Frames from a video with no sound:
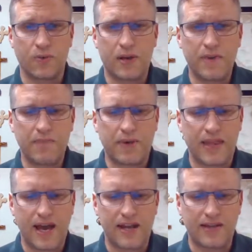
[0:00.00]
And what I mean
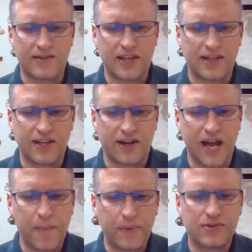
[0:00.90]
by that is that there
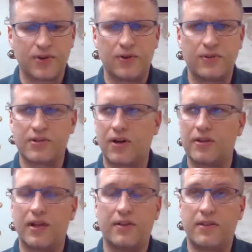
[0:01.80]
are episodes,
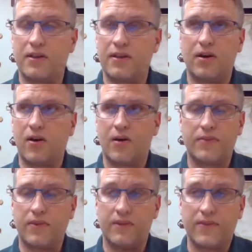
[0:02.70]

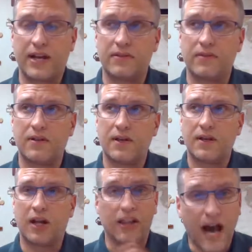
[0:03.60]
in fact,
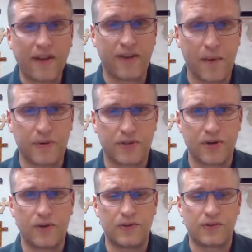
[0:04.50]
a lot of the
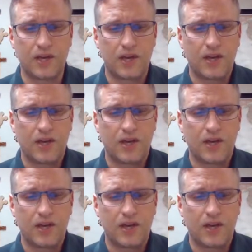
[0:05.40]
episodes